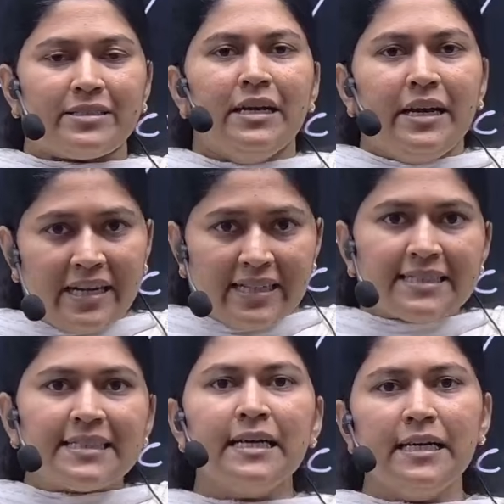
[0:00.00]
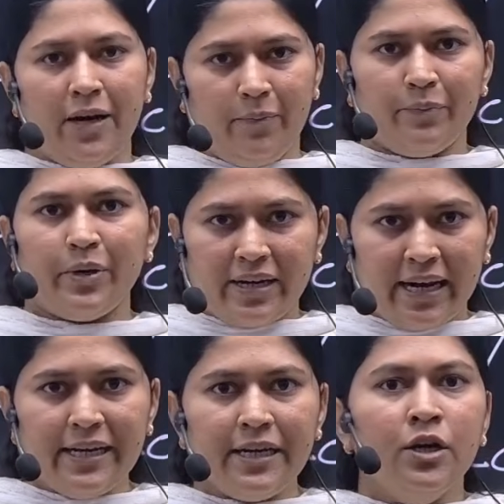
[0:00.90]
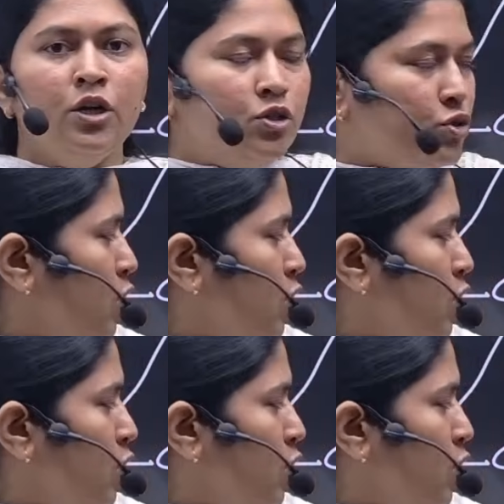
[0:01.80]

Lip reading: It is Sangam, right? So